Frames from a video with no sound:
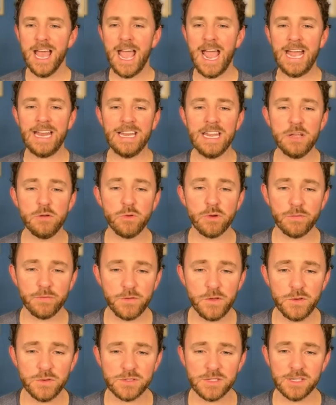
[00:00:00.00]
and he
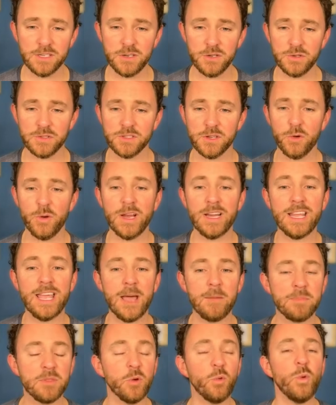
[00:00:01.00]
refused to do so and
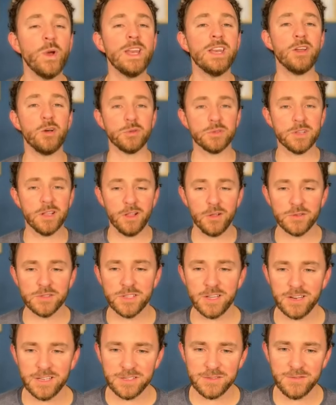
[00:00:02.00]
kept the windows closed
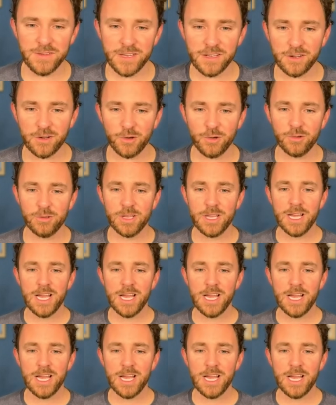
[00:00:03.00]
on his vehicle.